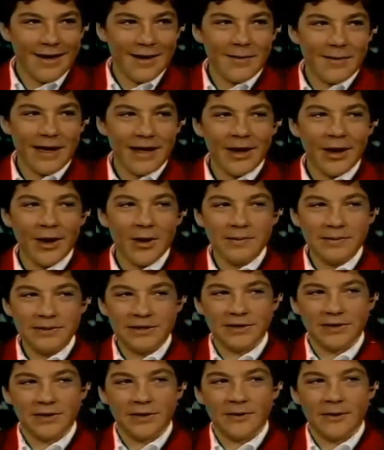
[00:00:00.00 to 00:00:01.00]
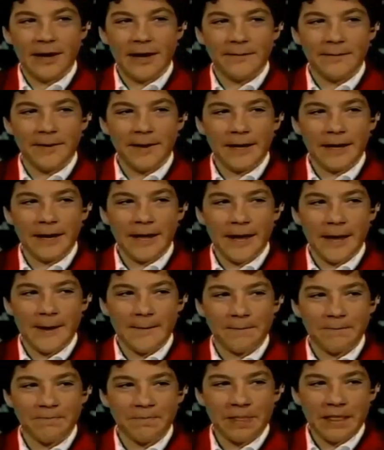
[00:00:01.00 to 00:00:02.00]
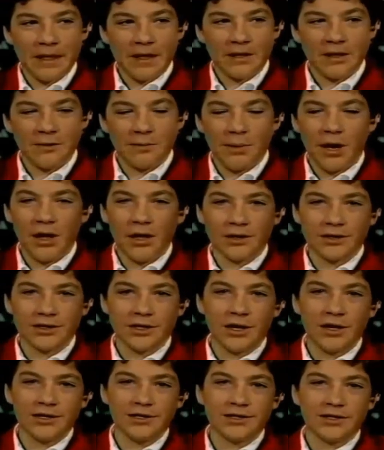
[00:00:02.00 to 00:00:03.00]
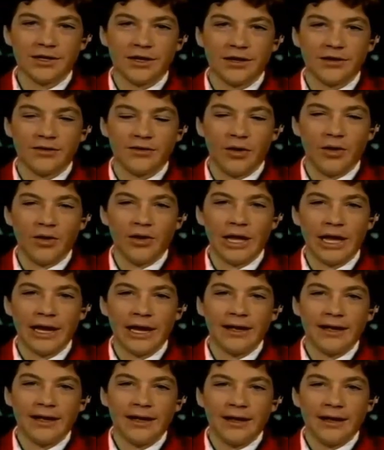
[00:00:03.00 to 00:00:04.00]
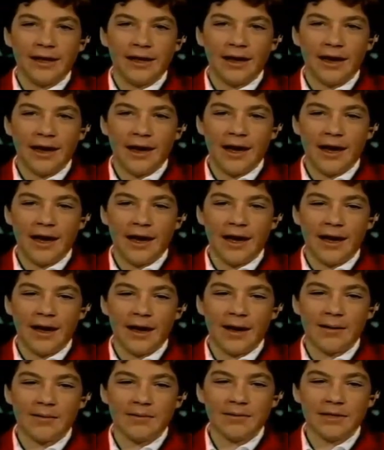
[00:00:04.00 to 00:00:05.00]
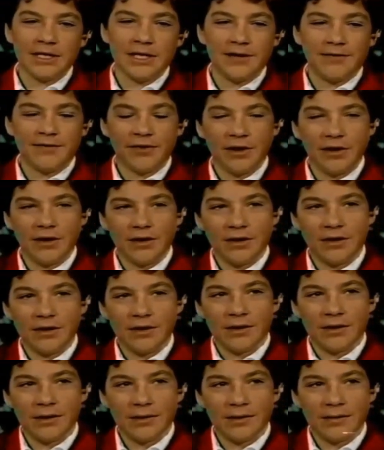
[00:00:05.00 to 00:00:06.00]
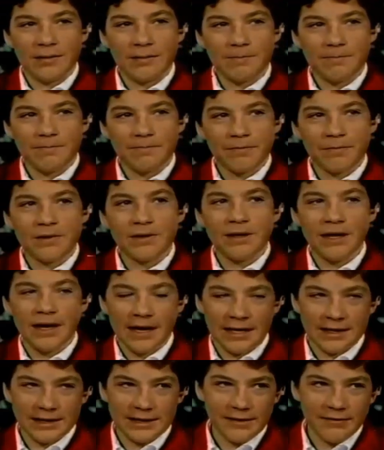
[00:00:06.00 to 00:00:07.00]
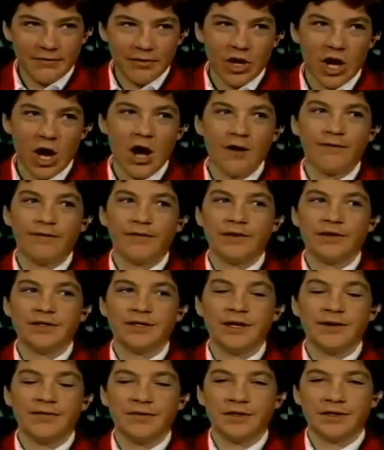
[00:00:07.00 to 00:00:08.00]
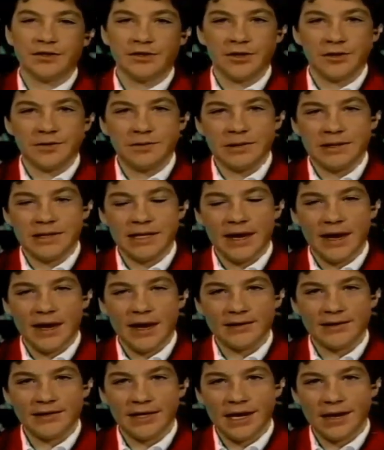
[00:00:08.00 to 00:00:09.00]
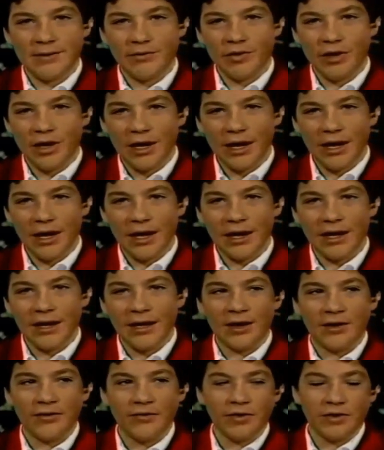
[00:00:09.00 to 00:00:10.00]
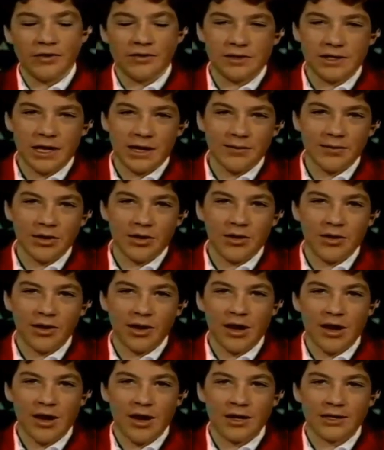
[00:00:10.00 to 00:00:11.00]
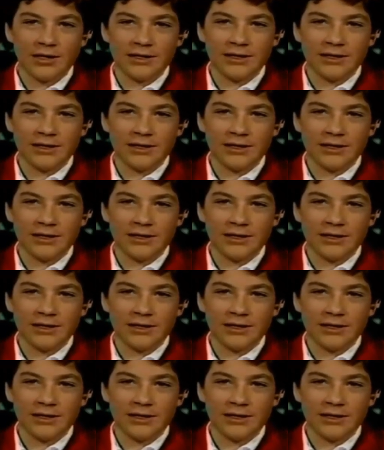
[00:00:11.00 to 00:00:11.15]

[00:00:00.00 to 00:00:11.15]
Um, I hope to. I mean, um, the ball has already started rolling. Um, the offers are flowing in? Yeah, different offers, different scripts at the house that I'm reading, interviews that I'm going